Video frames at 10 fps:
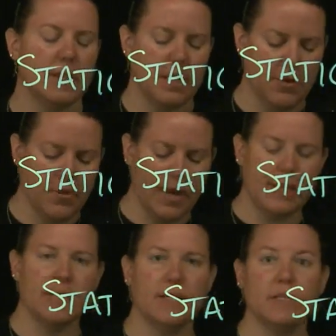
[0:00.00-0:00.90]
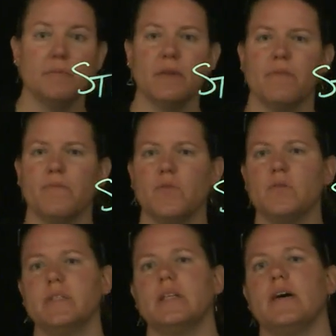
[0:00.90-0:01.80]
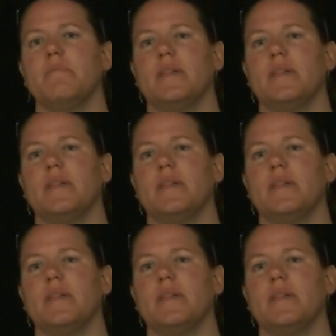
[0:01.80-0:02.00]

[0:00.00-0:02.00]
the internet tends to be the first stop